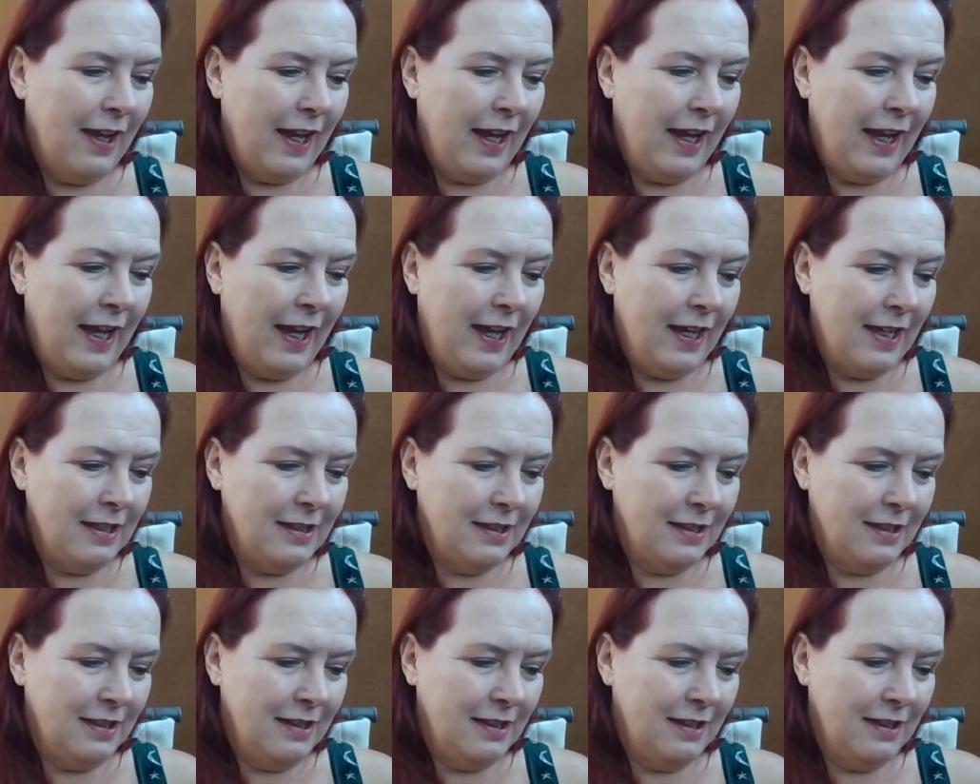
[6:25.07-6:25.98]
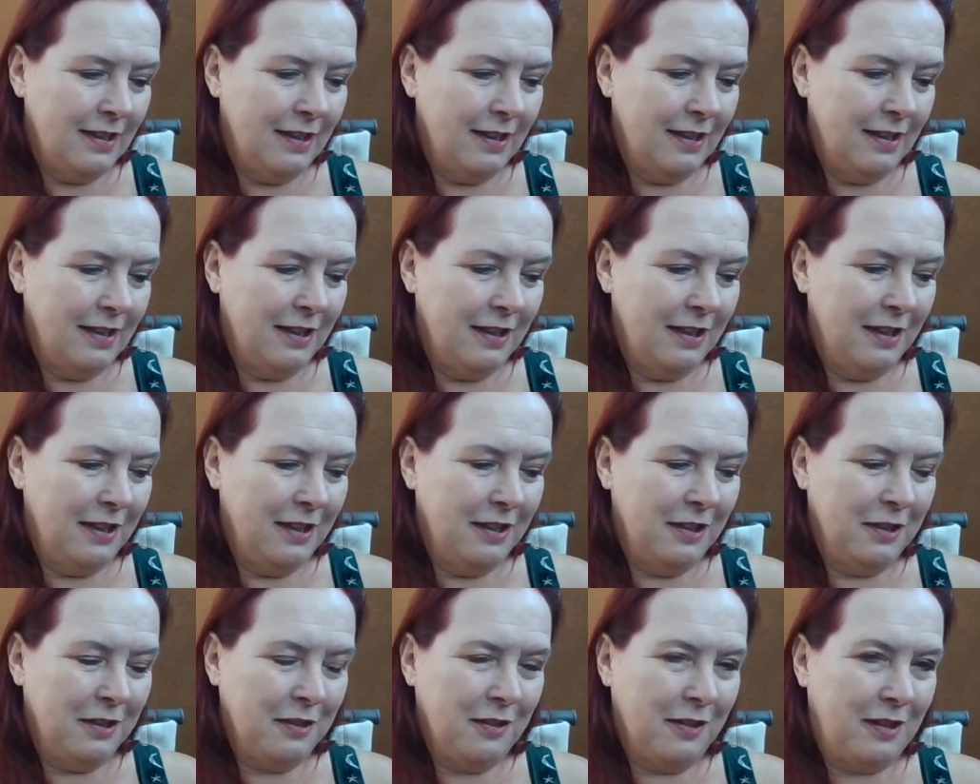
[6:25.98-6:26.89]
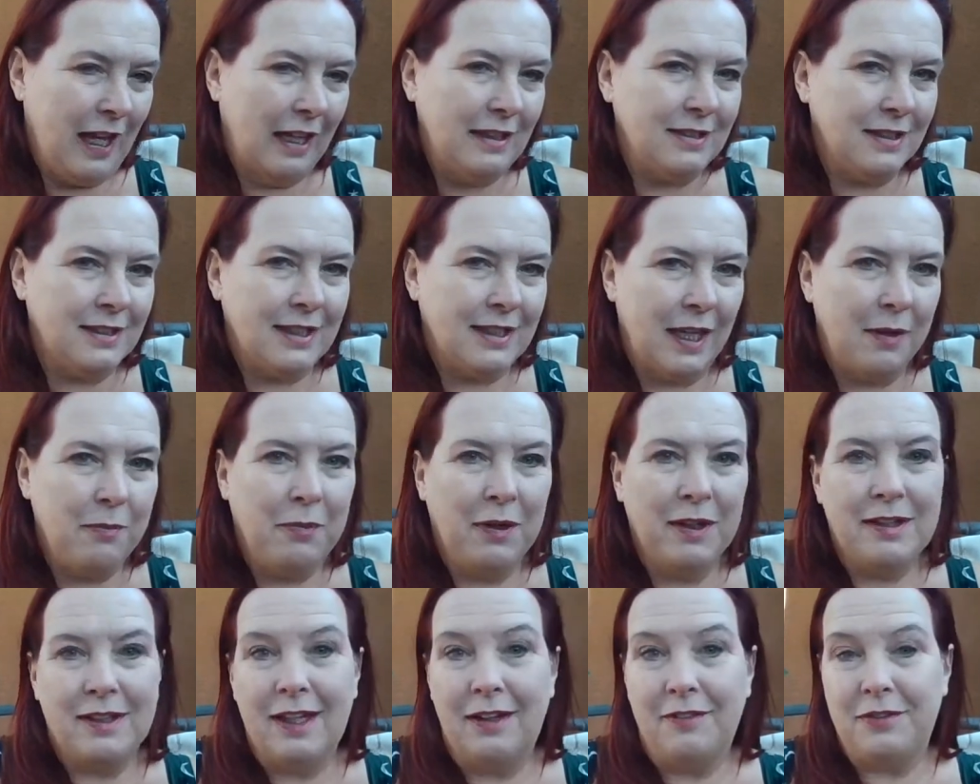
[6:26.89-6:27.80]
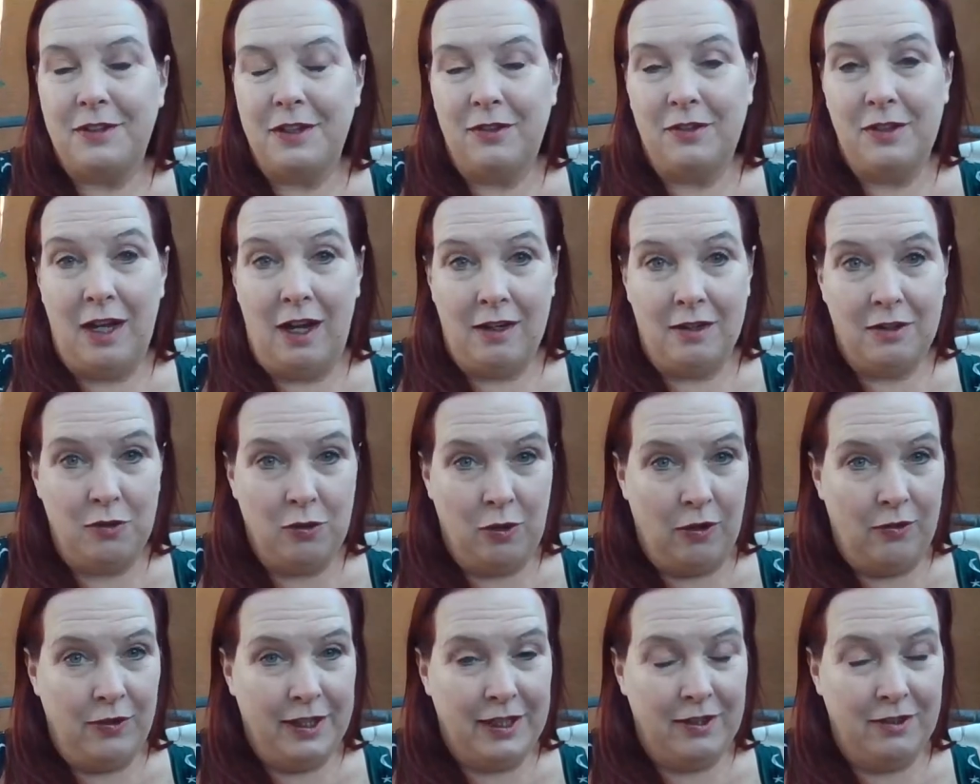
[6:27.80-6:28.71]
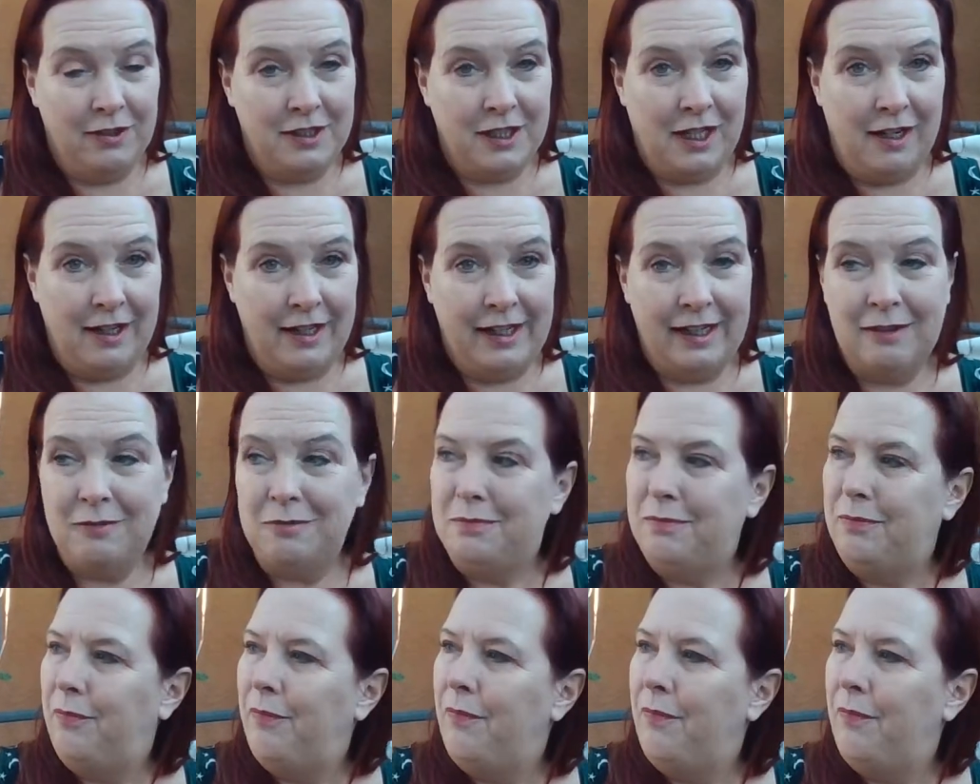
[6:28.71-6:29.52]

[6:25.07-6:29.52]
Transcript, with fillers: And that's the same with if you're not growing, you're dying.